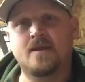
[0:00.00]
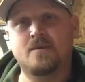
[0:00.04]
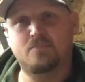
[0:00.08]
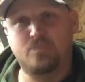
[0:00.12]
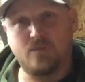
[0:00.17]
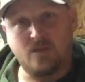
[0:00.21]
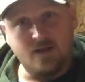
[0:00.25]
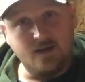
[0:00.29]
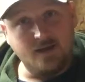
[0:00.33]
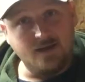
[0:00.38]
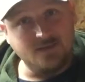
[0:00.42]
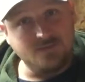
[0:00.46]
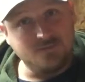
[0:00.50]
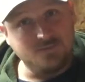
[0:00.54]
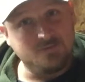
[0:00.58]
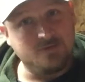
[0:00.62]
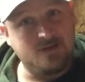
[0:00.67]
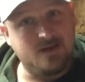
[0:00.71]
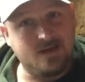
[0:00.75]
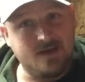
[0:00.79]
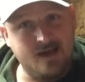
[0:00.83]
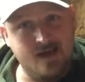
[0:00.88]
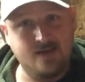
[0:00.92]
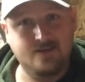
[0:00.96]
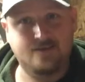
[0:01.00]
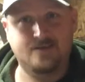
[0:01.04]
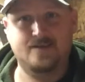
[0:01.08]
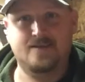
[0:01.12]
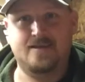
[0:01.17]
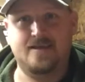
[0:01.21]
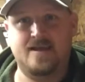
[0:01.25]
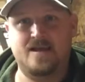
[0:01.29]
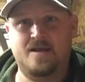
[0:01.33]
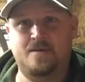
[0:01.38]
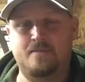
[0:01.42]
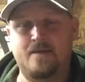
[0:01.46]
Plus, when I got the
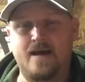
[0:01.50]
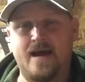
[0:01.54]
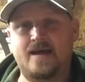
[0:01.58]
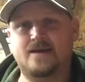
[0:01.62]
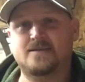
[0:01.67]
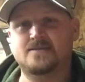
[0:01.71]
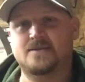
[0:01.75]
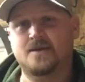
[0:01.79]
thing back,